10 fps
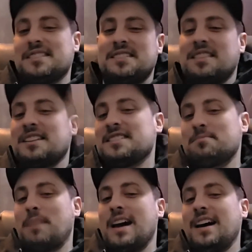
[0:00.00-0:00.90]
I see things as
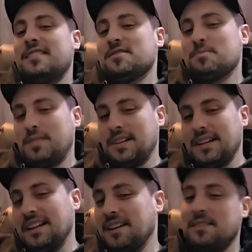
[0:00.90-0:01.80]
patterns playing out.